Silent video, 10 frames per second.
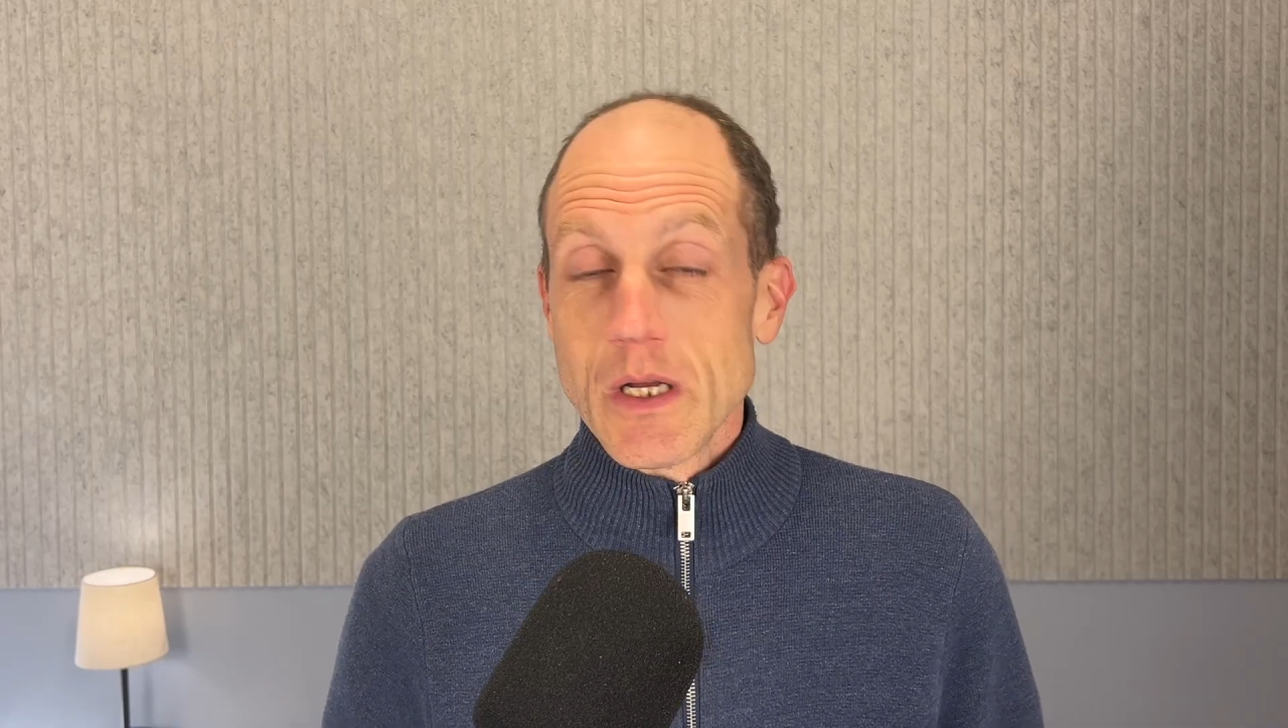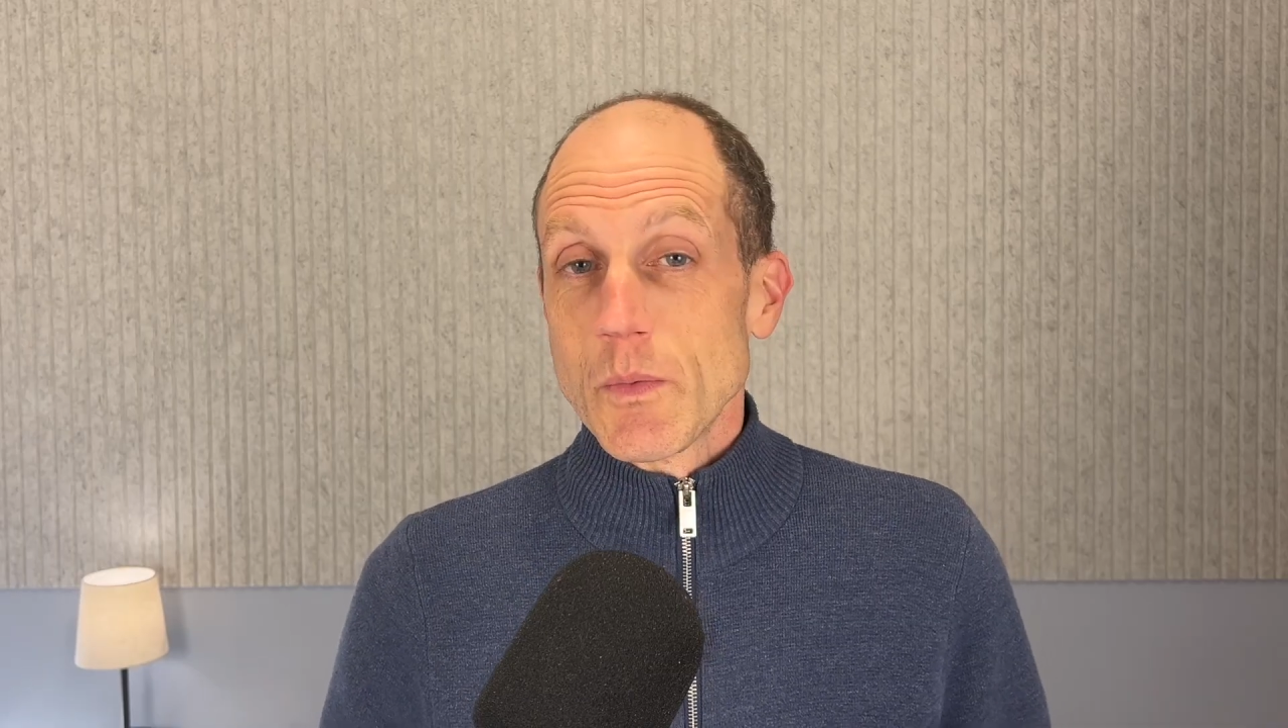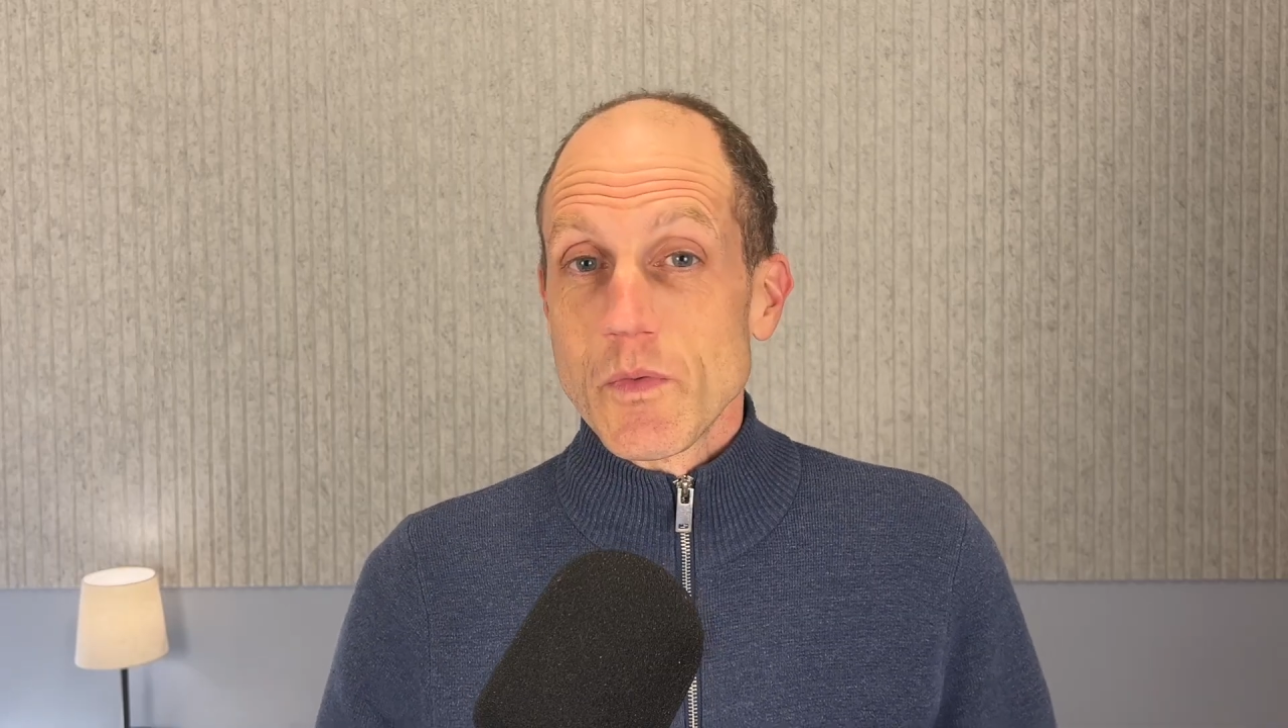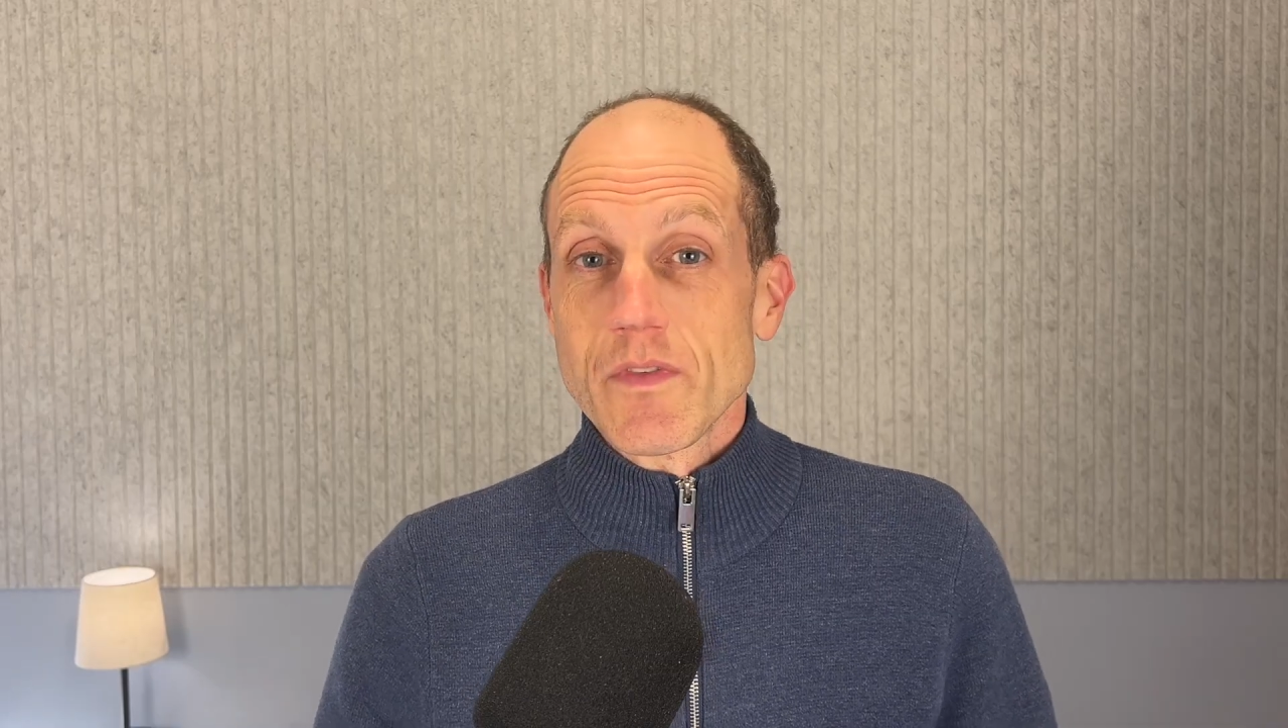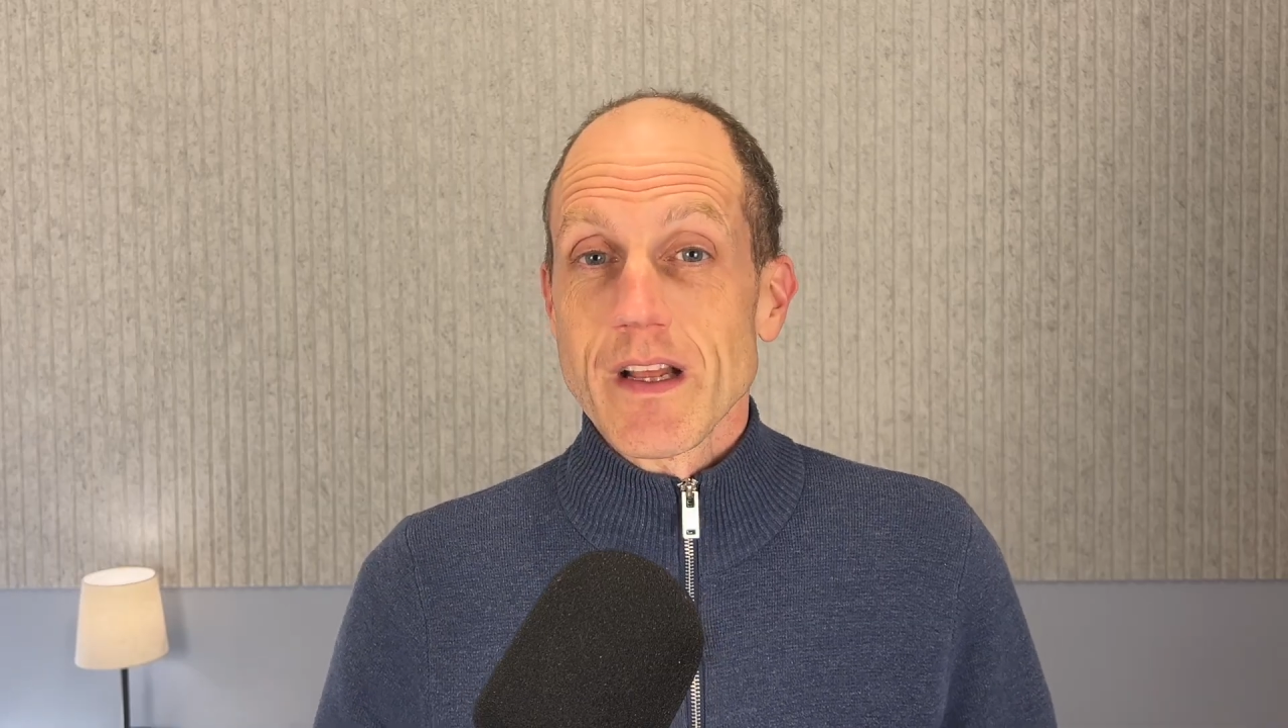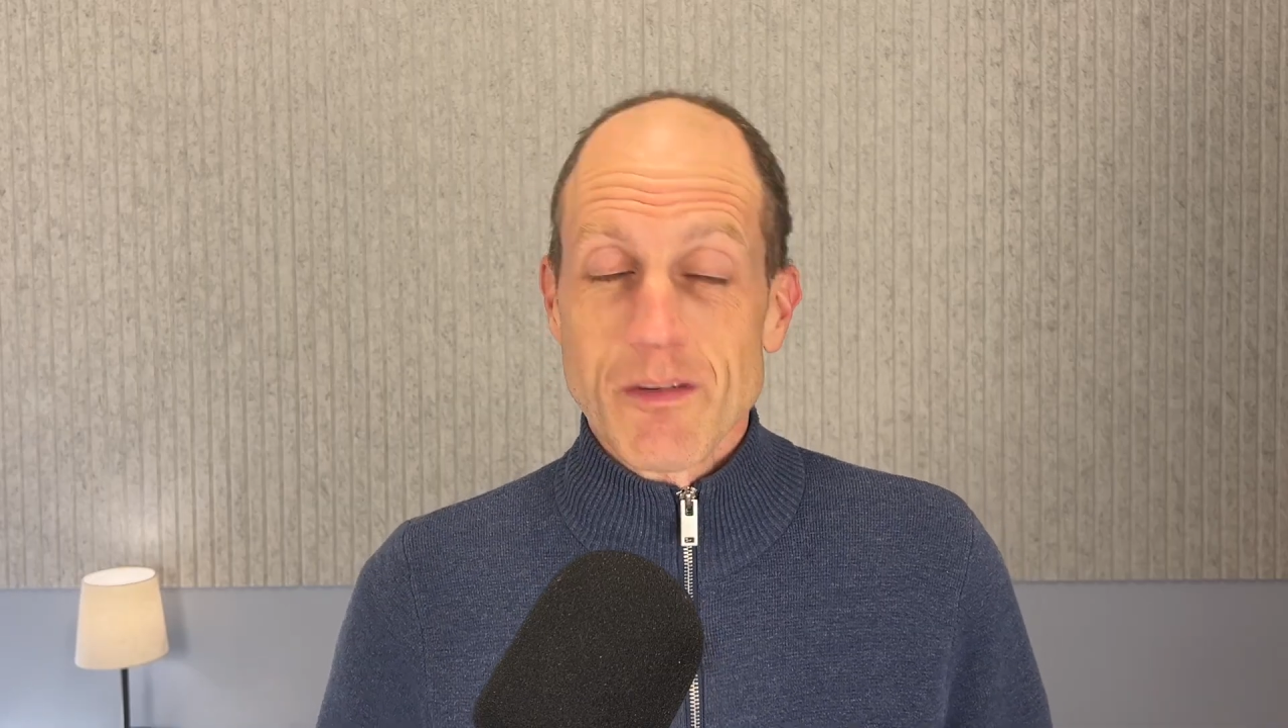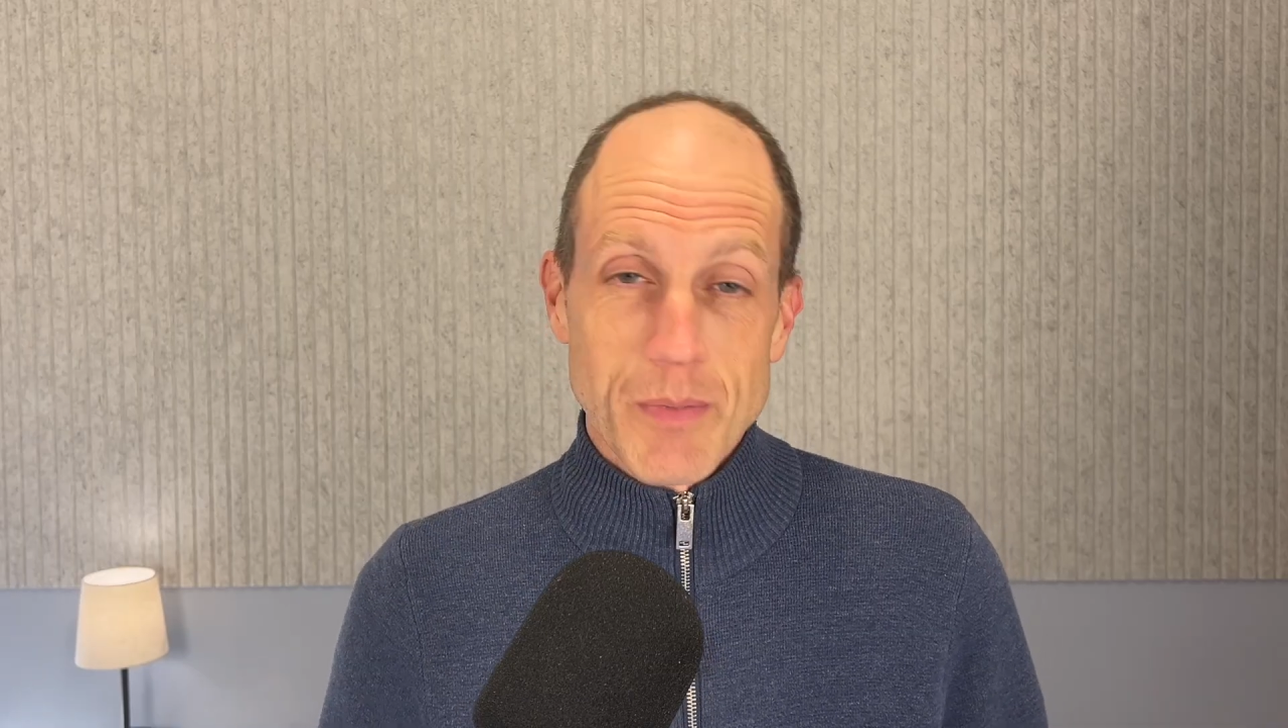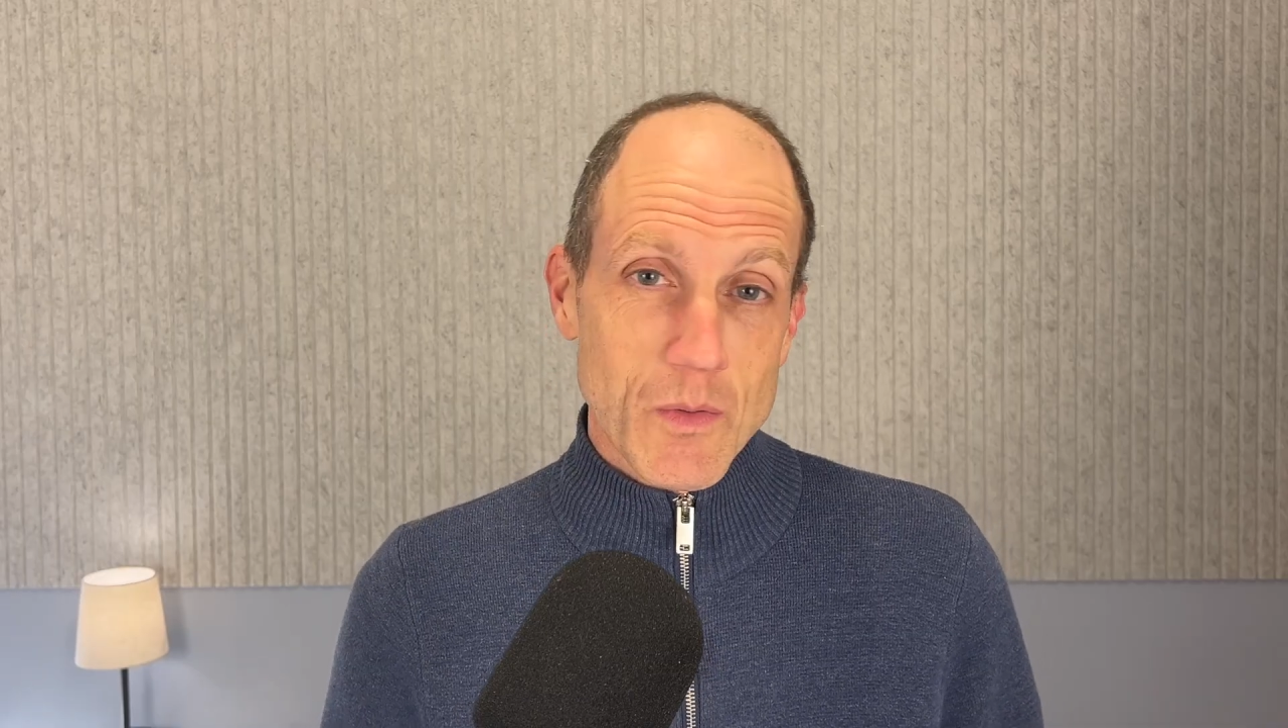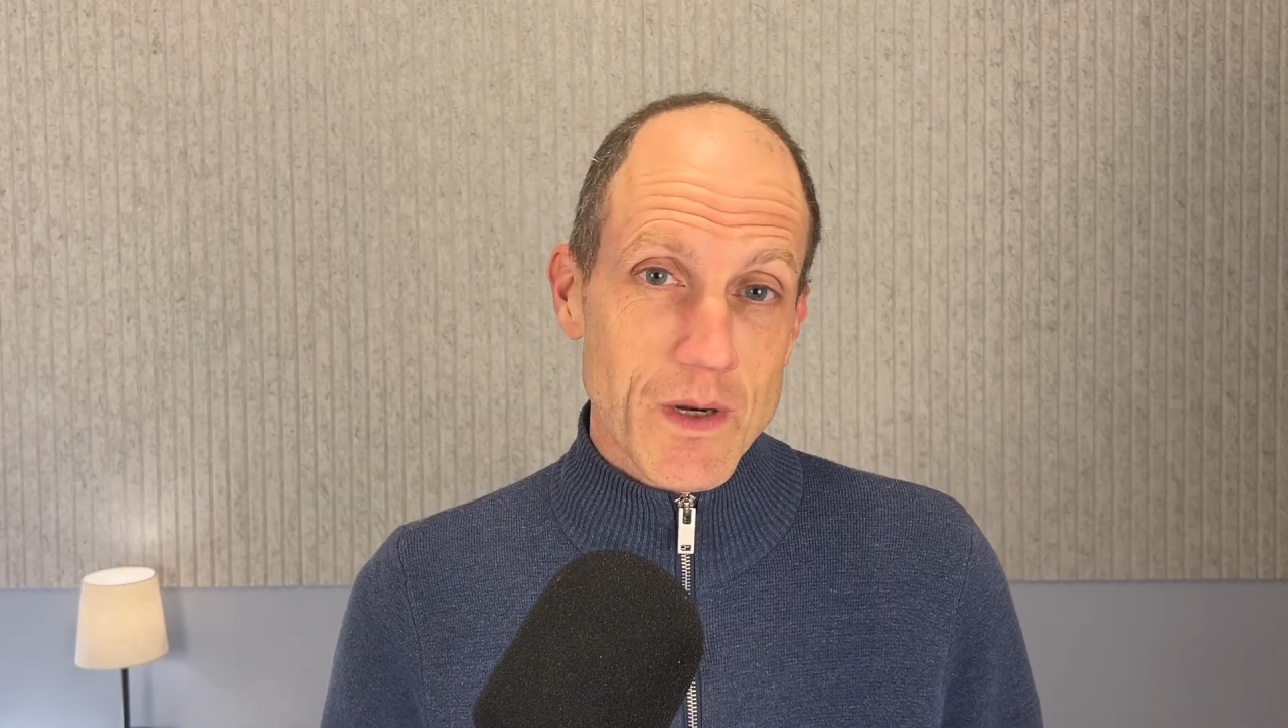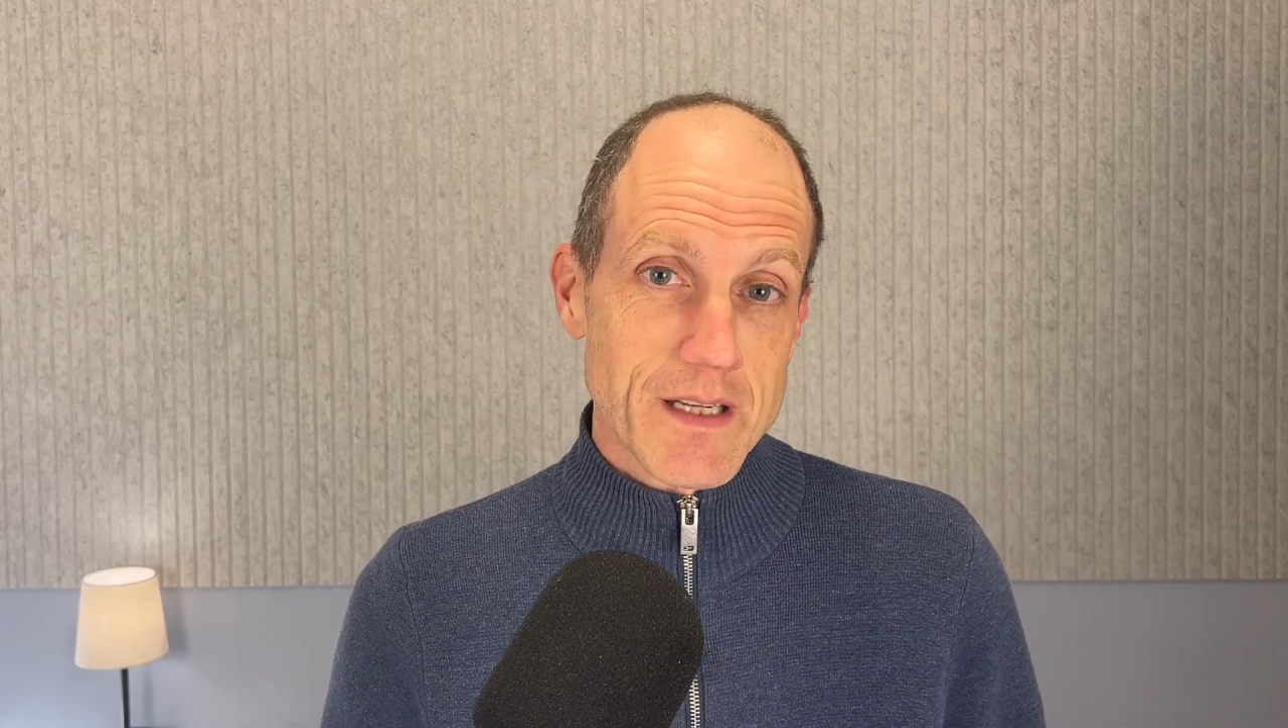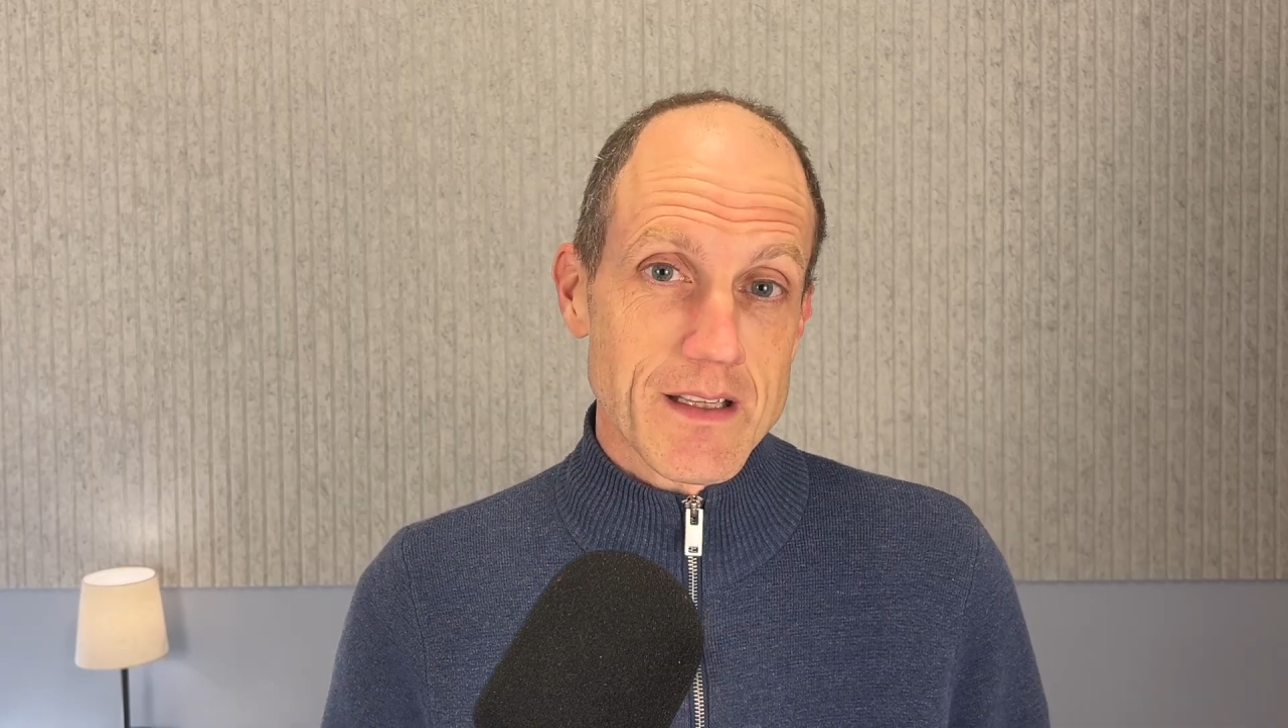will tend to be quite